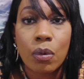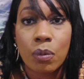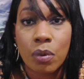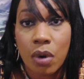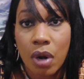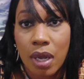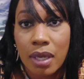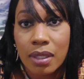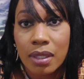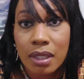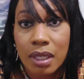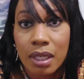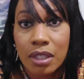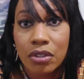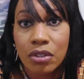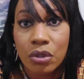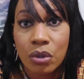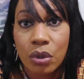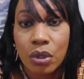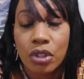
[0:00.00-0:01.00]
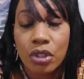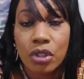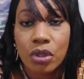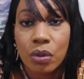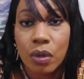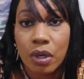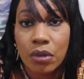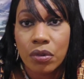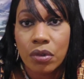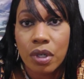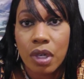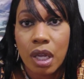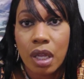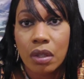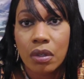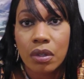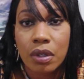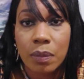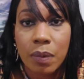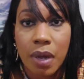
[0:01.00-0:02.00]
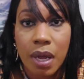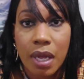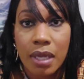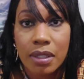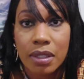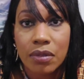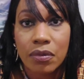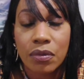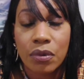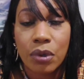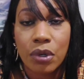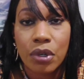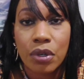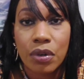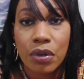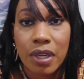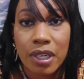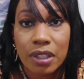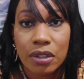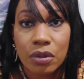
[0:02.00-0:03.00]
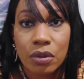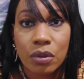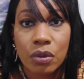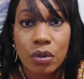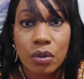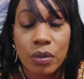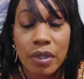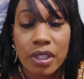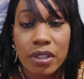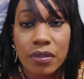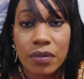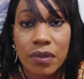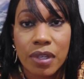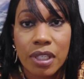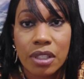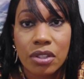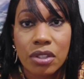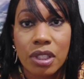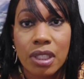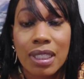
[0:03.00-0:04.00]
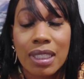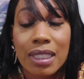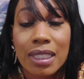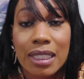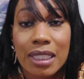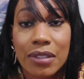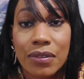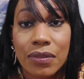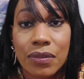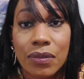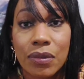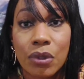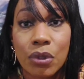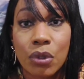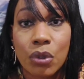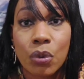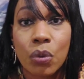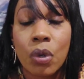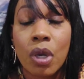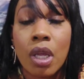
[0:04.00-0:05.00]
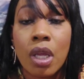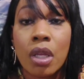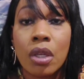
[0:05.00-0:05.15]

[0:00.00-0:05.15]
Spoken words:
will process your $200 deposit for your next cruise reservation and give you